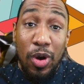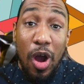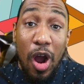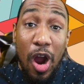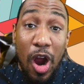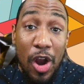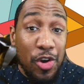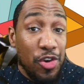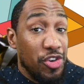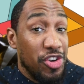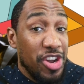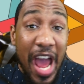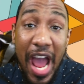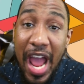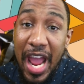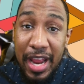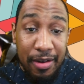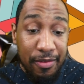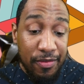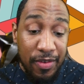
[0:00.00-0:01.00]
are not
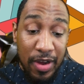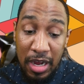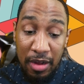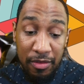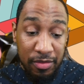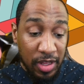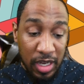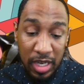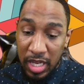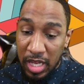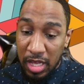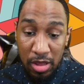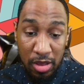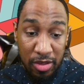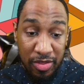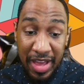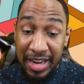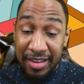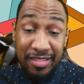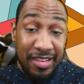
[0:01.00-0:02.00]
involved in either
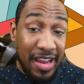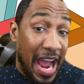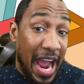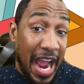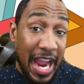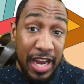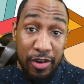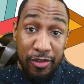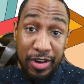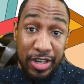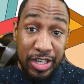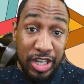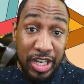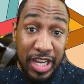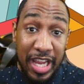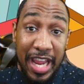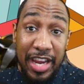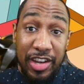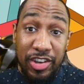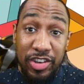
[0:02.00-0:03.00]
that's higher
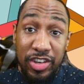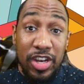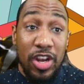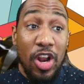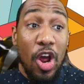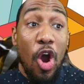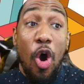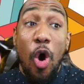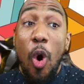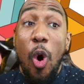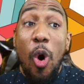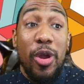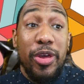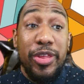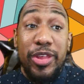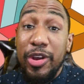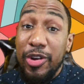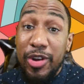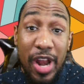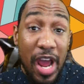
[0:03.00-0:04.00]
education or they're
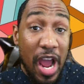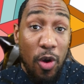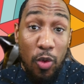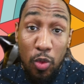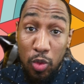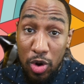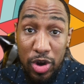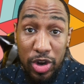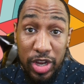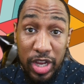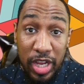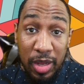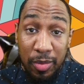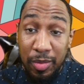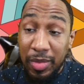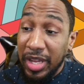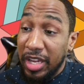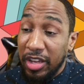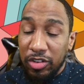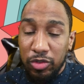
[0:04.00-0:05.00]
not working,
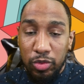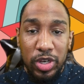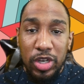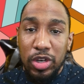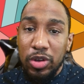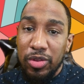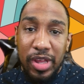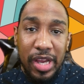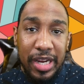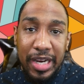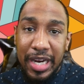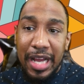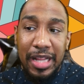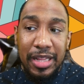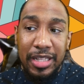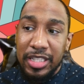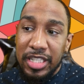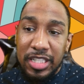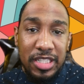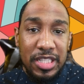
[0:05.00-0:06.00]
because we know that college
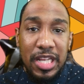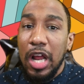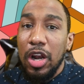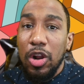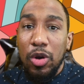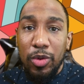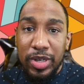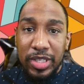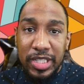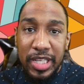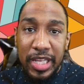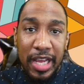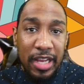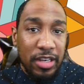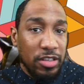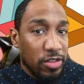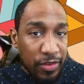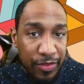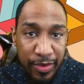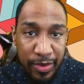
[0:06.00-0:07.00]
is not always the answer
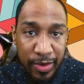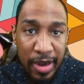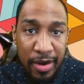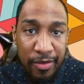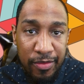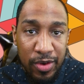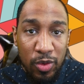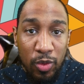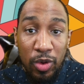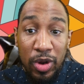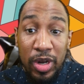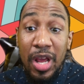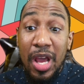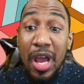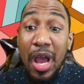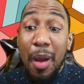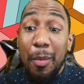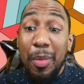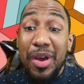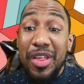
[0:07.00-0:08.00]
for everyone,
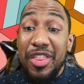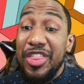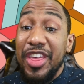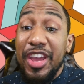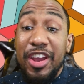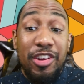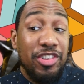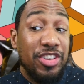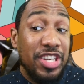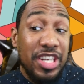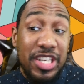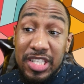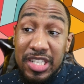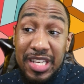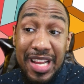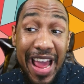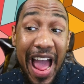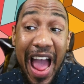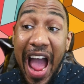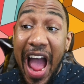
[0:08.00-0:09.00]
but they're just
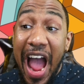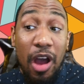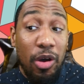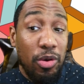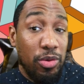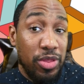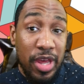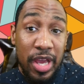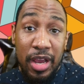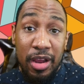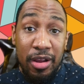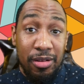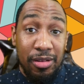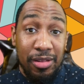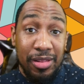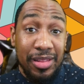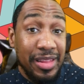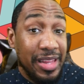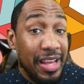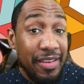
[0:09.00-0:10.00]
out there
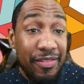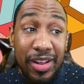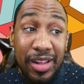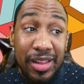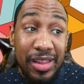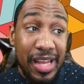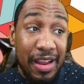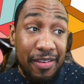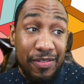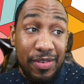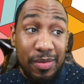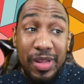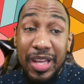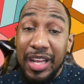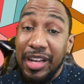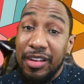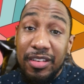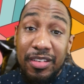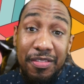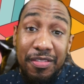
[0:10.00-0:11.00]
living life from the ages
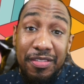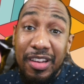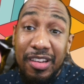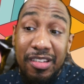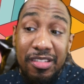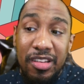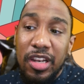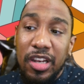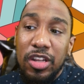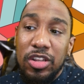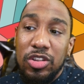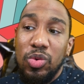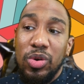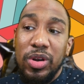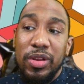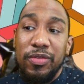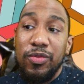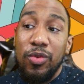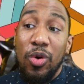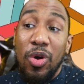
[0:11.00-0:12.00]
of 16 to
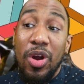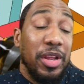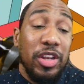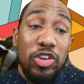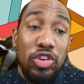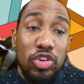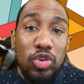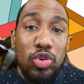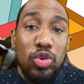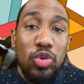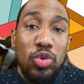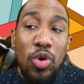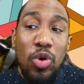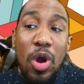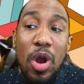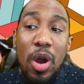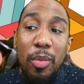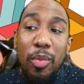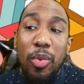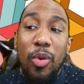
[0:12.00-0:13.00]
24,
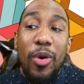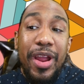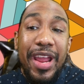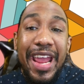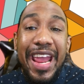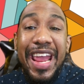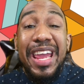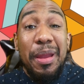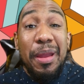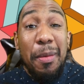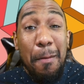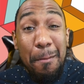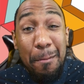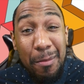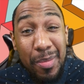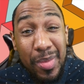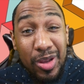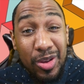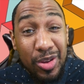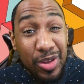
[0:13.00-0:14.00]
2.8
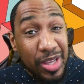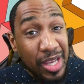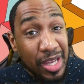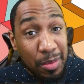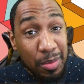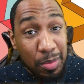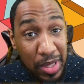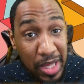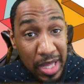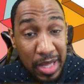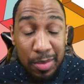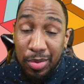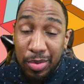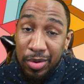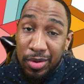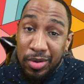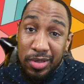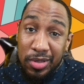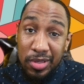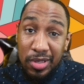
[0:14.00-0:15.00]
million people.
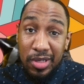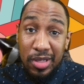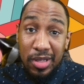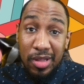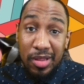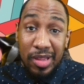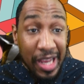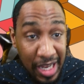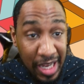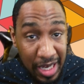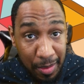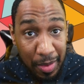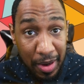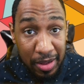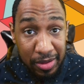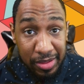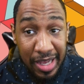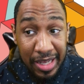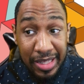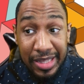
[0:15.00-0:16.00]
Think about
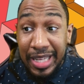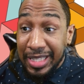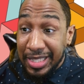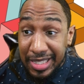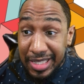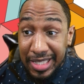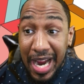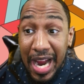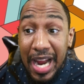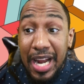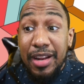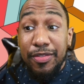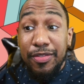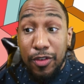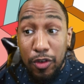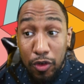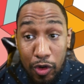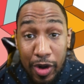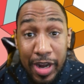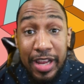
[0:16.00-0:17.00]
that. That's kind of
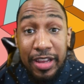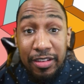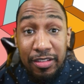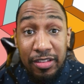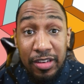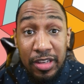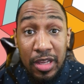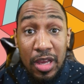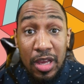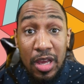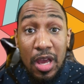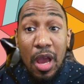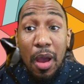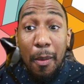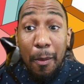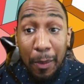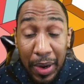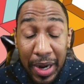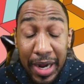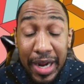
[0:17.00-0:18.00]
crazy,
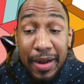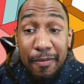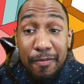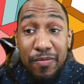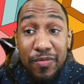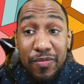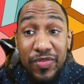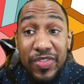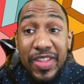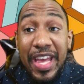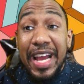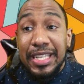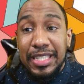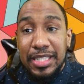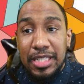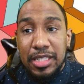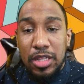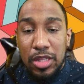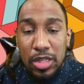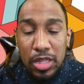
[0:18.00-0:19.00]
but that's
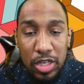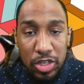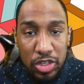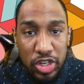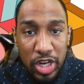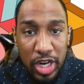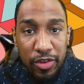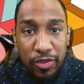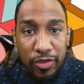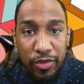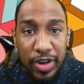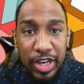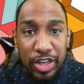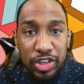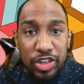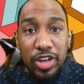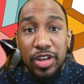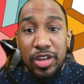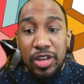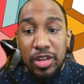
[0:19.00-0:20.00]
the
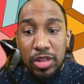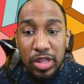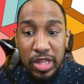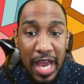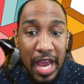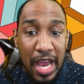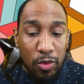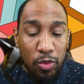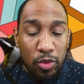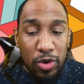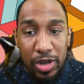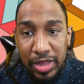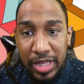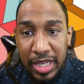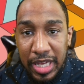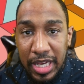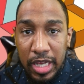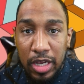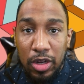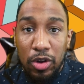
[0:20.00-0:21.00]
generation that we're
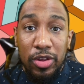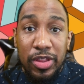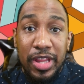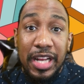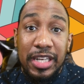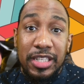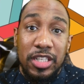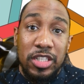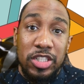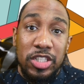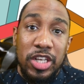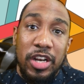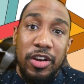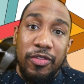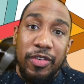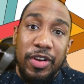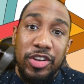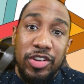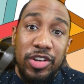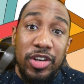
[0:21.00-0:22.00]
leading, or that's the
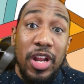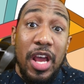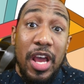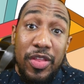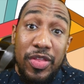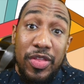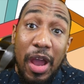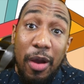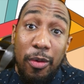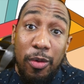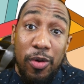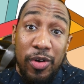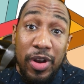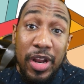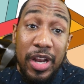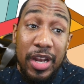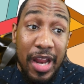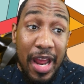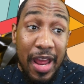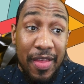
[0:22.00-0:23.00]
generation that we're in,
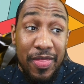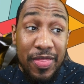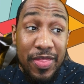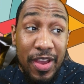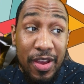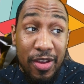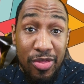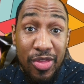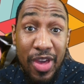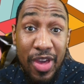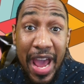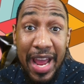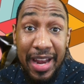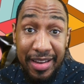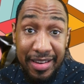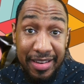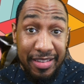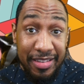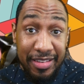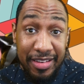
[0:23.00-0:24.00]
and they're that
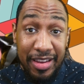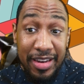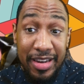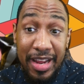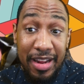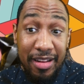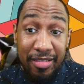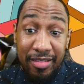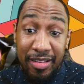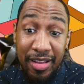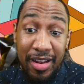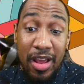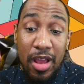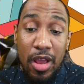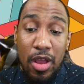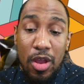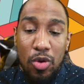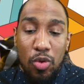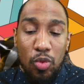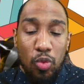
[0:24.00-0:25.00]
disconnected.
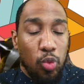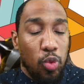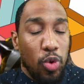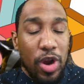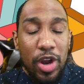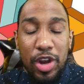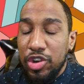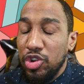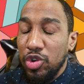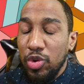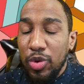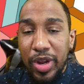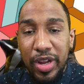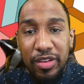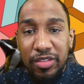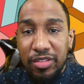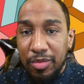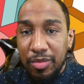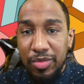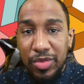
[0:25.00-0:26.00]
We're doing
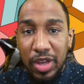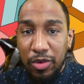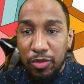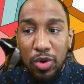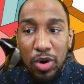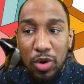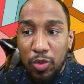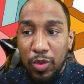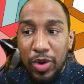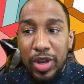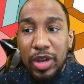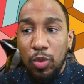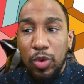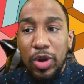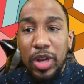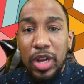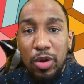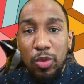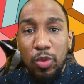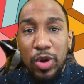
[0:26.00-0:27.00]
something wrong.
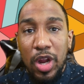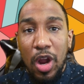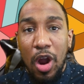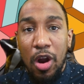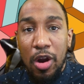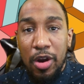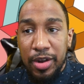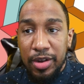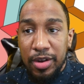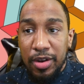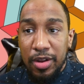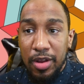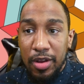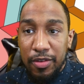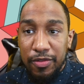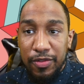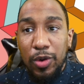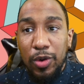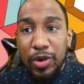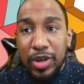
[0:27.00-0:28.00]
We aren't
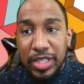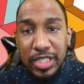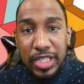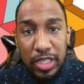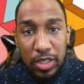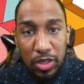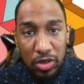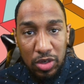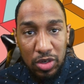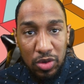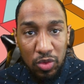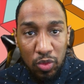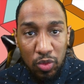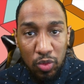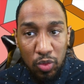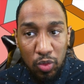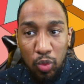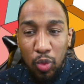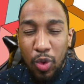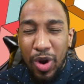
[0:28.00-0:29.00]
focusing on
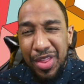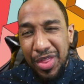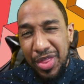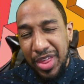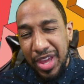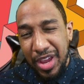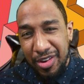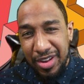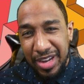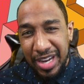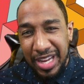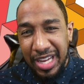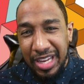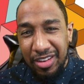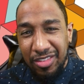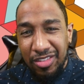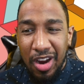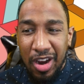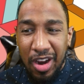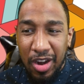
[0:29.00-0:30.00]
what their needs
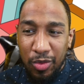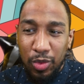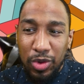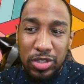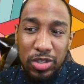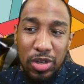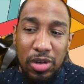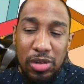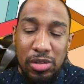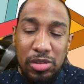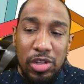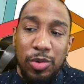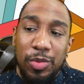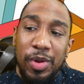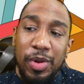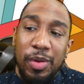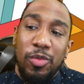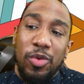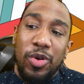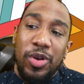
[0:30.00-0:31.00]
are, and we'll talk a little bit
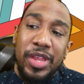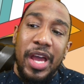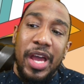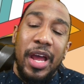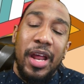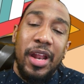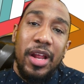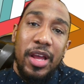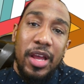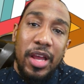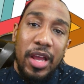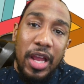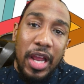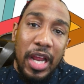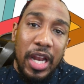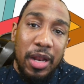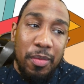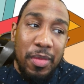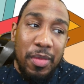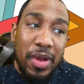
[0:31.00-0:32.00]
more of that in a
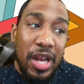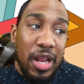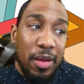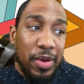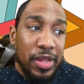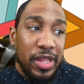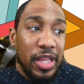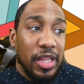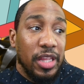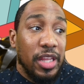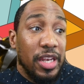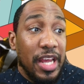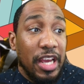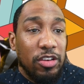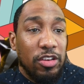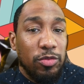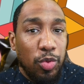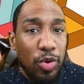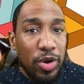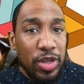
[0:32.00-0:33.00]
minute. But then the next
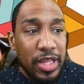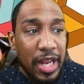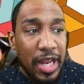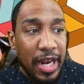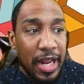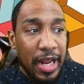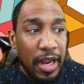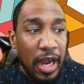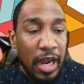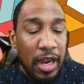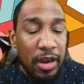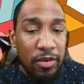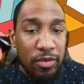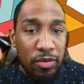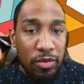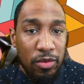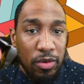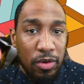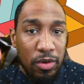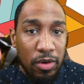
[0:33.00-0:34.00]
point that I
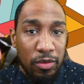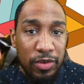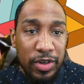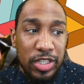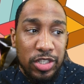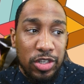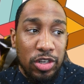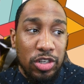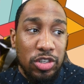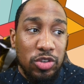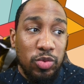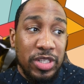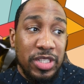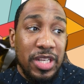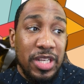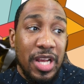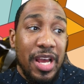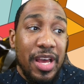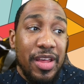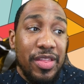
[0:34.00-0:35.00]
researched was
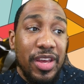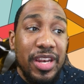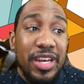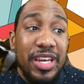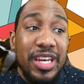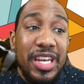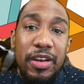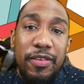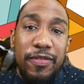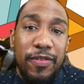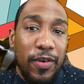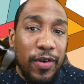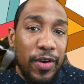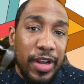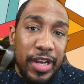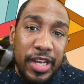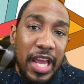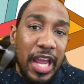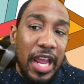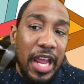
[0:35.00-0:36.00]
the need for
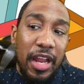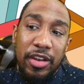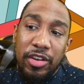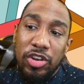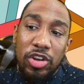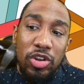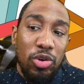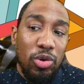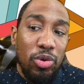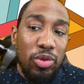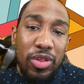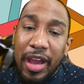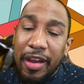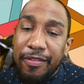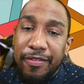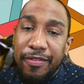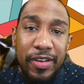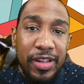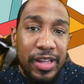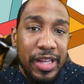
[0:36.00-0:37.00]
engaged youth. I
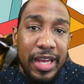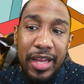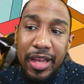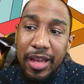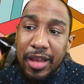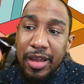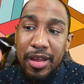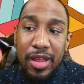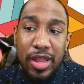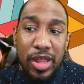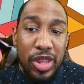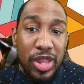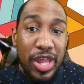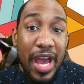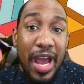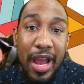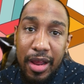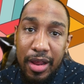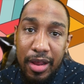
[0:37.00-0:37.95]
feel like that